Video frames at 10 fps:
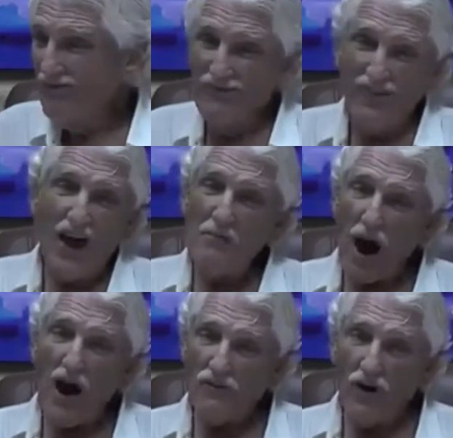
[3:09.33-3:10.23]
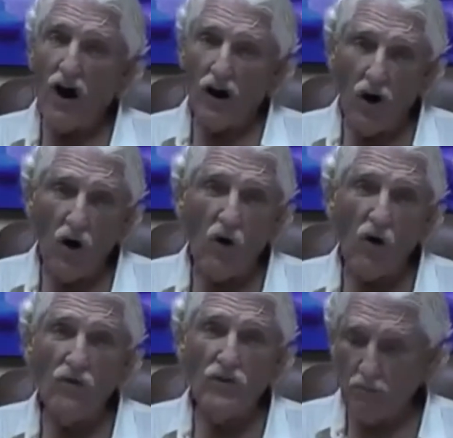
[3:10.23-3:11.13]
They by far
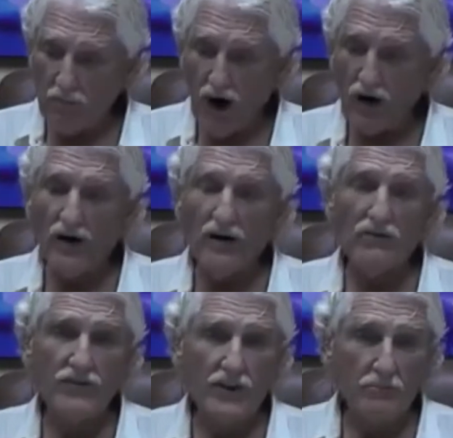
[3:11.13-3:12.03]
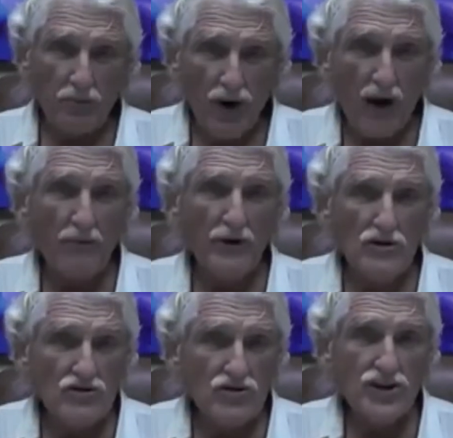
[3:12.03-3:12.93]
hold the bulk of the proper
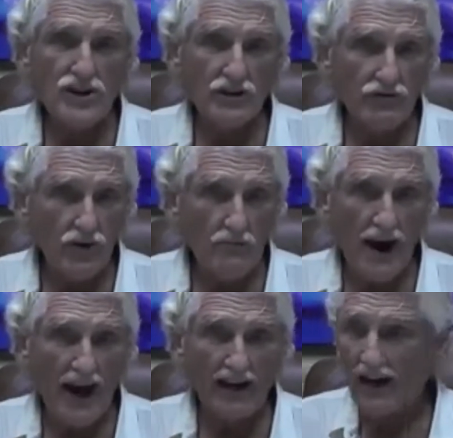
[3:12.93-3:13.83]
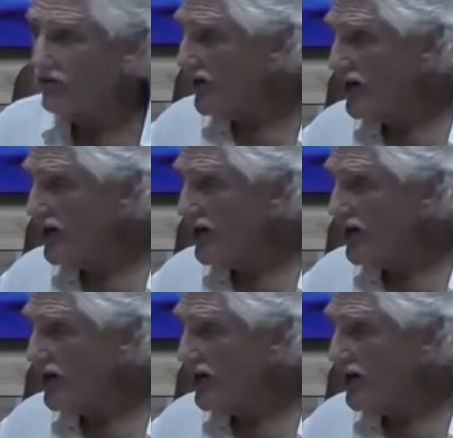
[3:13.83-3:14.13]
nutrition for man of